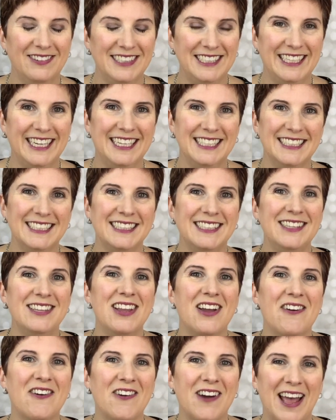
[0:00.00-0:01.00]
which is
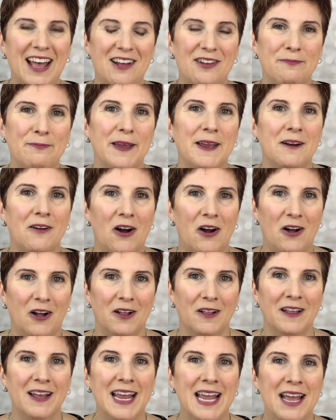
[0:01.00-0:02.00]
no help at
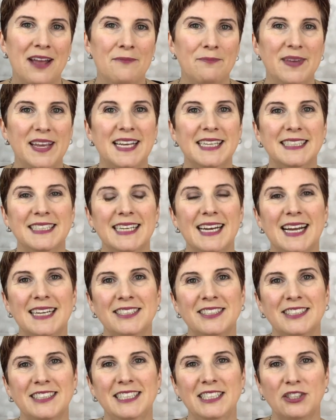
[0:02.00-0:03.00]
all because it
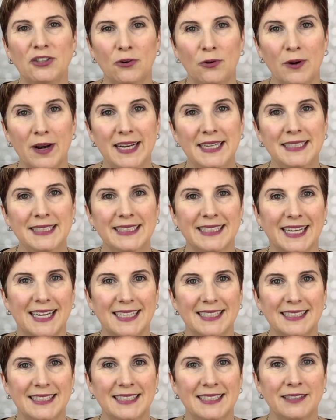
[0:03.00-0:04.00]
actually trains
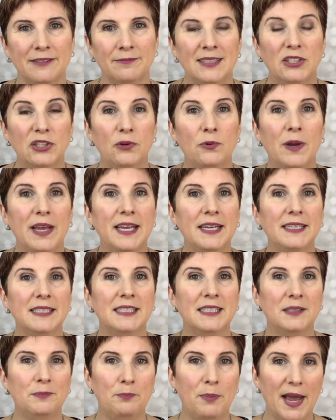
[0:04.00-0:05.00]
us to
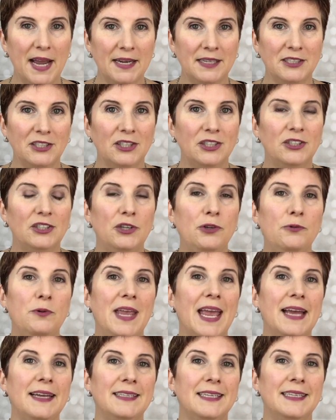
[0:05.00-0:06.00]
expect to
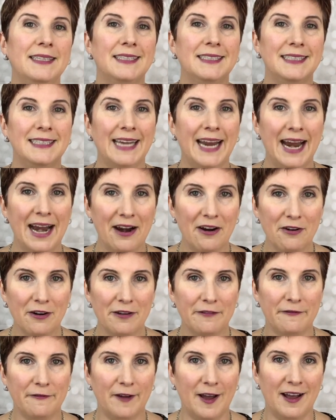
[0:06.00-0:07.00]
get
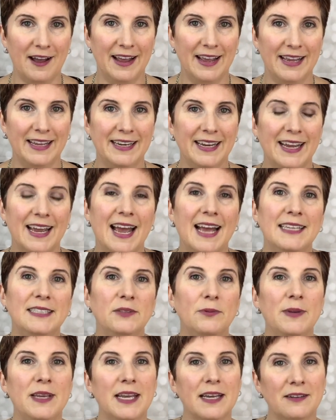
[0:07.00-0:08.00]
terrified
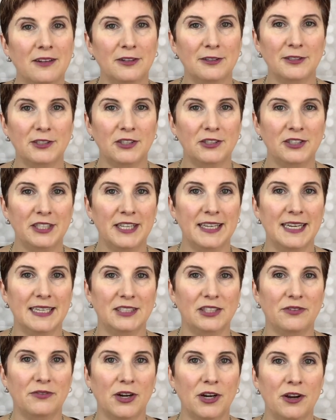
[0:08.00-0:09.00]
as we get closer to the
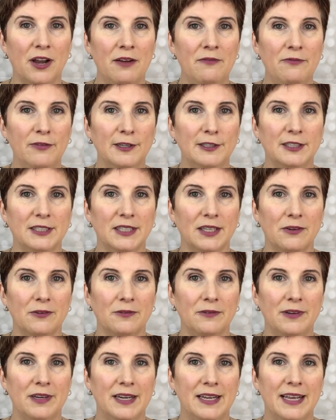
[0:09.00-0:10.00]
edge of our comfort
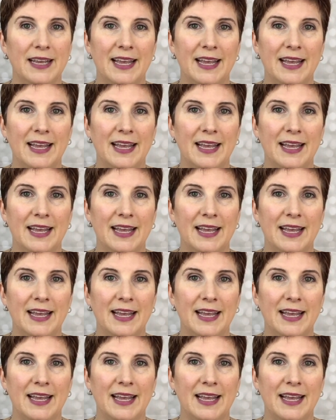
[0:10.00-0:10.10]
zone.